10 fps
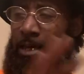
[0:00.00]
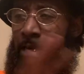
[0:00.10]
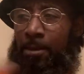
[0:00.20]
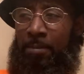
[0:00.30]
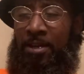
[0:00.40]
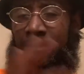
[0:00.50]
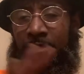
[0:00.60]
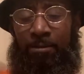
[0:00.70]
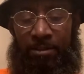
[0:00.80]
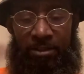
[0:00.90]
It means
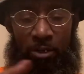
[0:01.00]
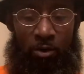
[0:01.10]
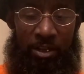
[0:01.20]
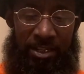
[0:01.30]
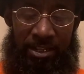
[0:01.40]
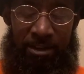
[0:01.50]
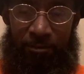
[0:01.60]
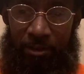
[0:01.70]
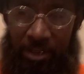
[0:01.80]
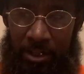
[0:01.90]
something totally
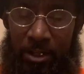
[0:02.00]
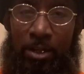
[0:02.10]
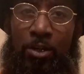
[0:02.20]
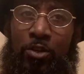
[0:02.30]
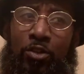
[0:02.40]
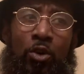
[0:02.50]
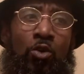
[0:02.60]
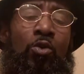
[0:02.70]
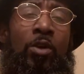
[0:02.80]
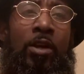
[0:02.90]
different. So,
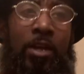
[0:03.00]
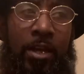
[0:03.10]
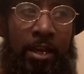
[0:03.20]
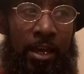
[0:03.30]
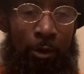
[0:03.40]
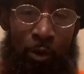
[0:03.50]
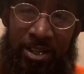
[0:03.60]
and what